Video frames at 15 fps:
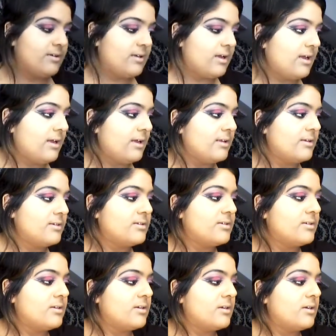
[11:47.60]
and
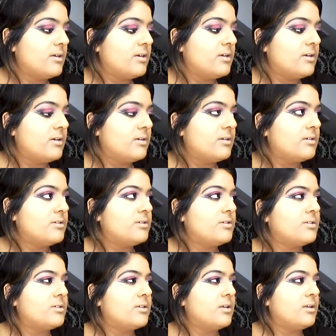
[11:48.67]

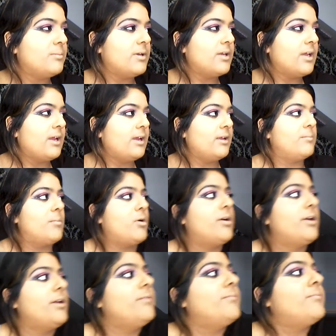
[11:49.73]
just going to be getting my